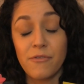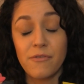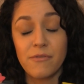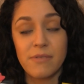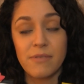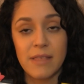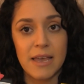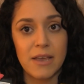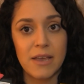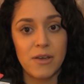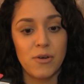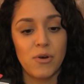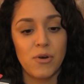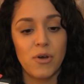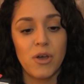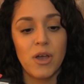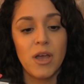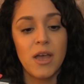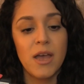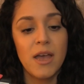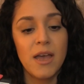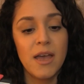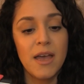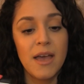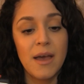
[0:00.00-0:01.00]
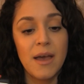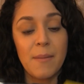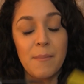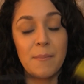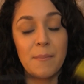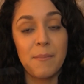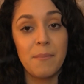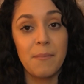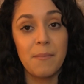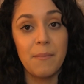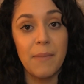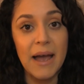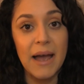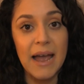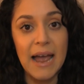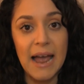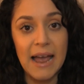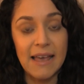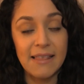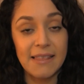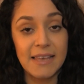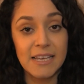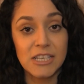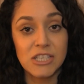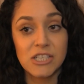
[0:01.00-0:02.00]
Like my
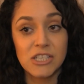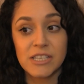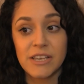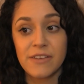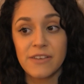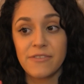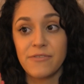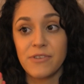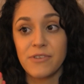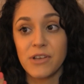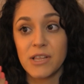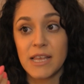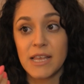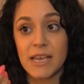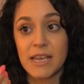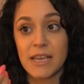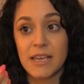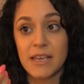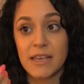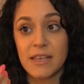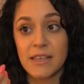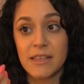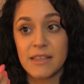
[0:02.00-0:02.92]
eyelashes, I feel like